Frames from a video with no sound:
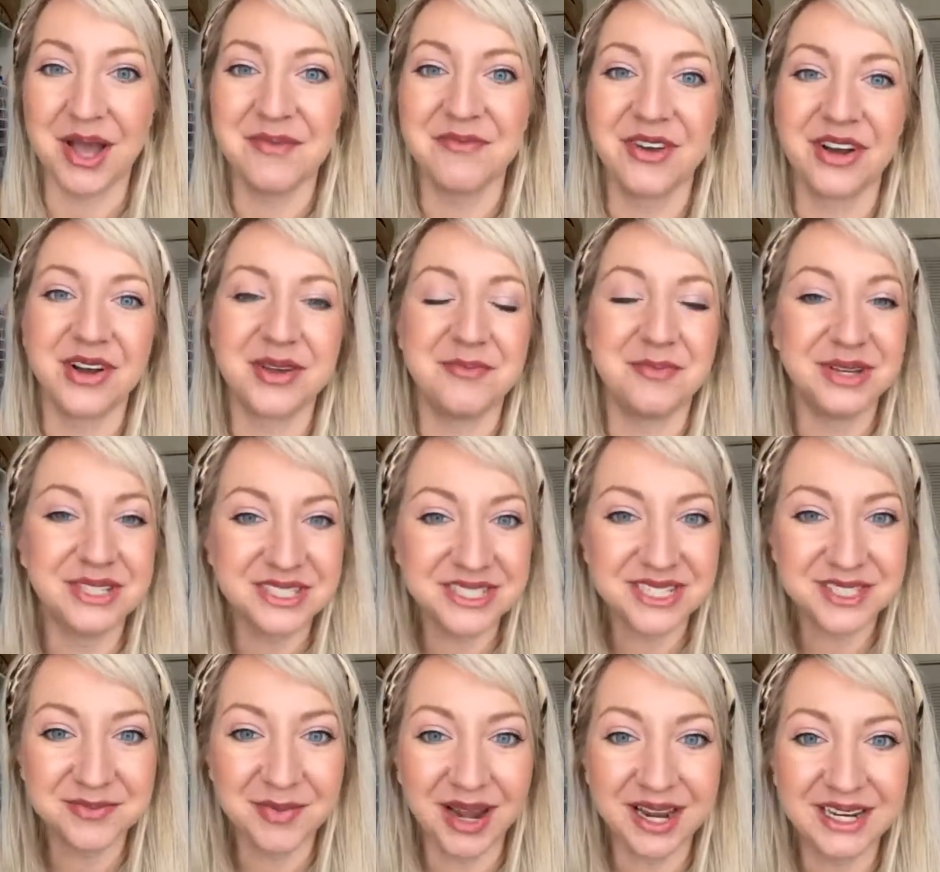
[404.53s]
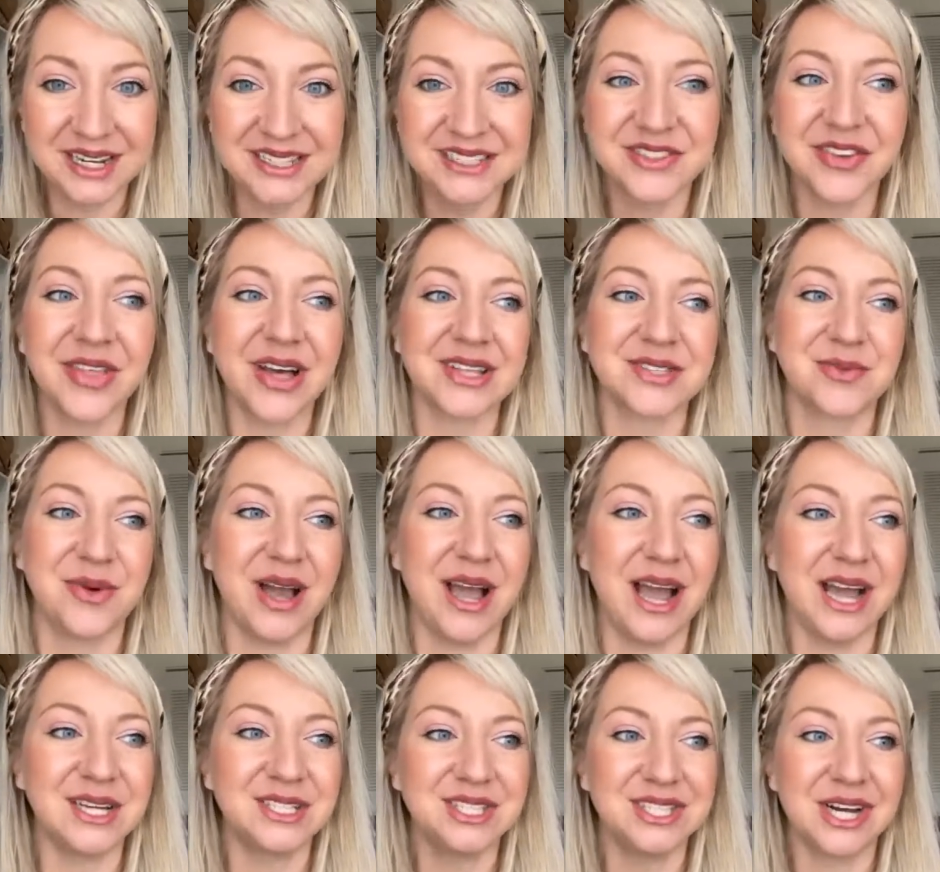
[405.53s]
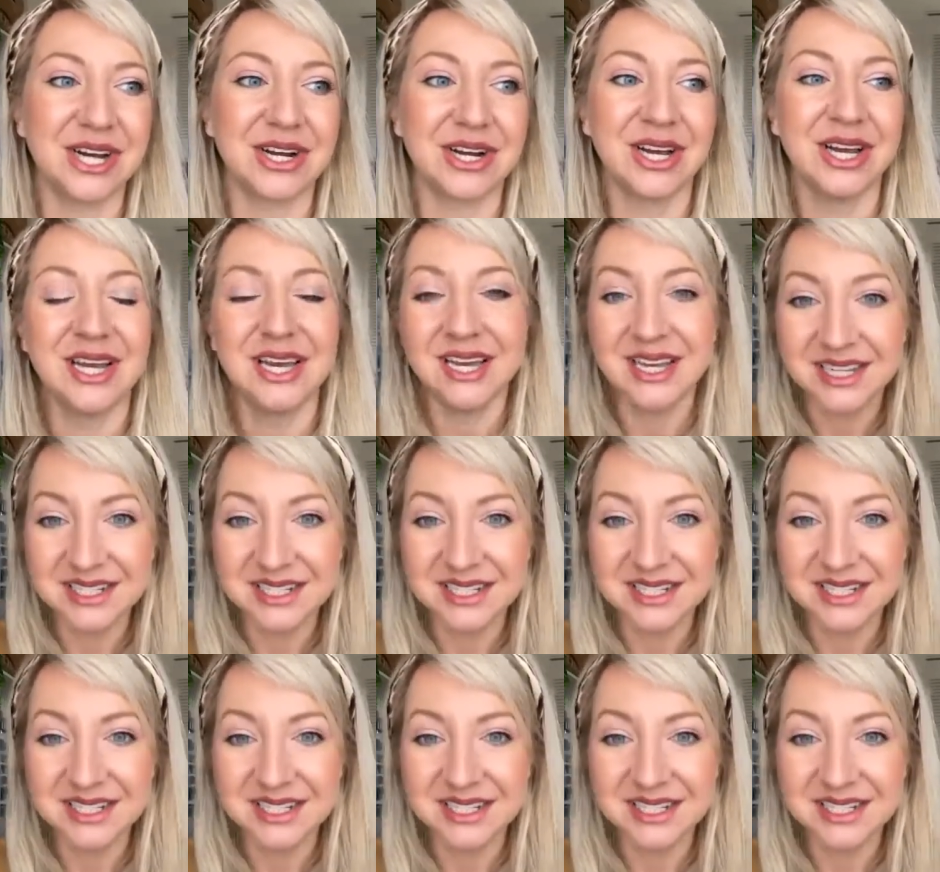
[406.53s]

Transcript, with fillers: I'm very business minded, so that's why I share